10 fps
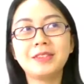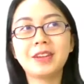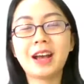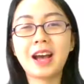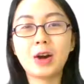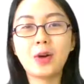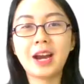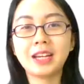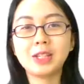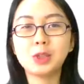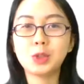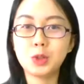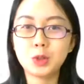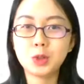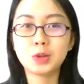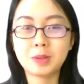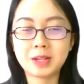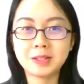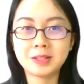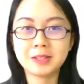how I introduce
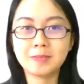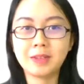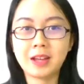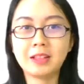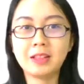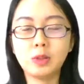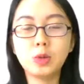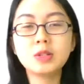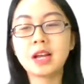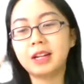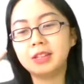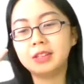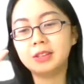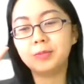Toastmasters. Yeah, those are a